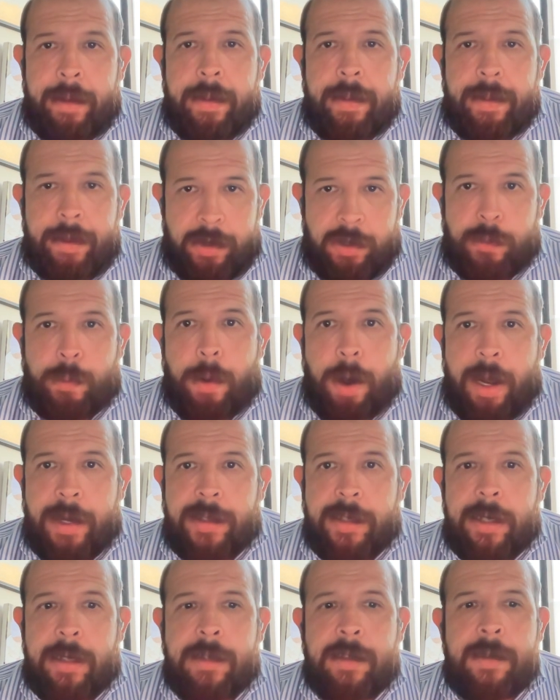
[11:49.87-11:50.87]
this
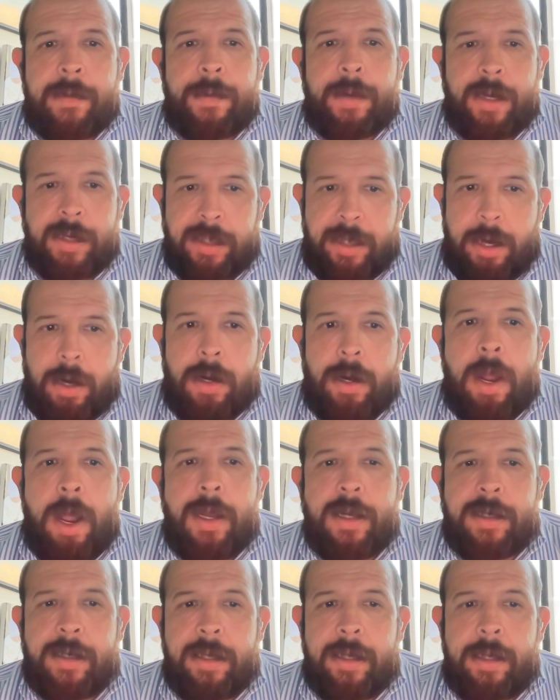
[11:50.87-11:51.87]
process because they are
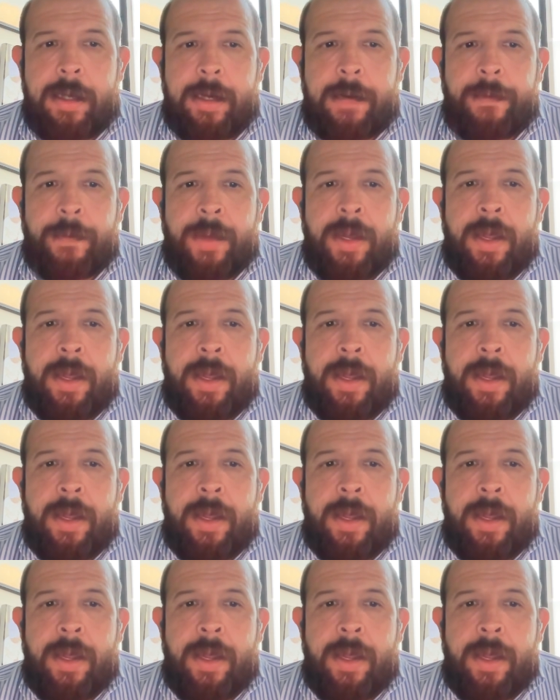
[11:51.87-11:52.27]
constantly